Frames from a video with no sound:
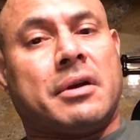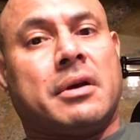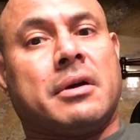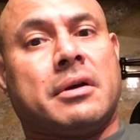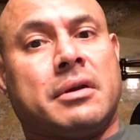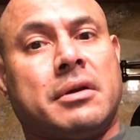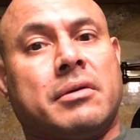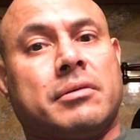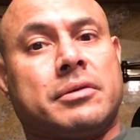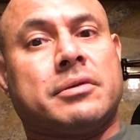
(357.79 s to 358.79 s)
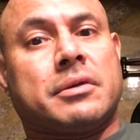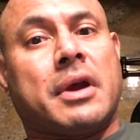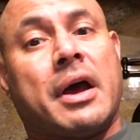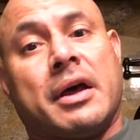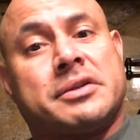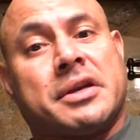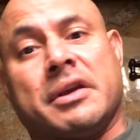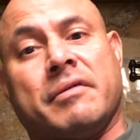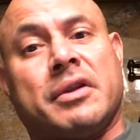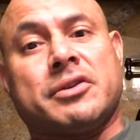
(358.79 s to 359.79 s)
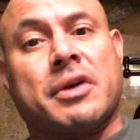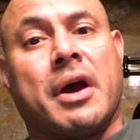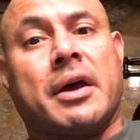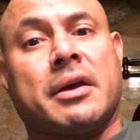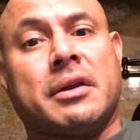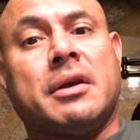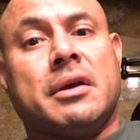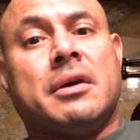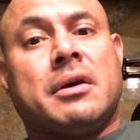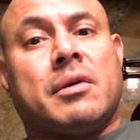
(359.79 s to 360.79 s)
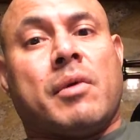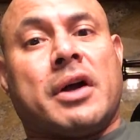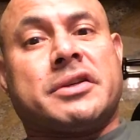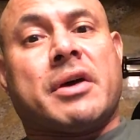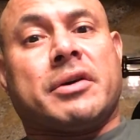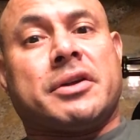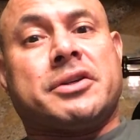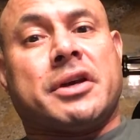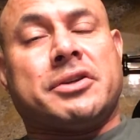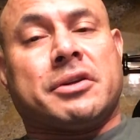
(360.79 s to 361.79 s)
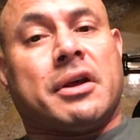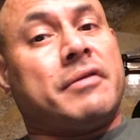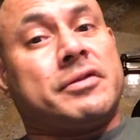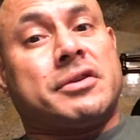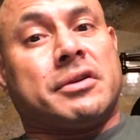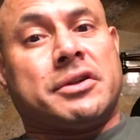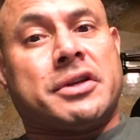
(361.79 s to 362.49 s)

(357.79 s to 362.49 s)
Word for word: Uh, you know, I say give it a try and watch how it could change your life. It certainly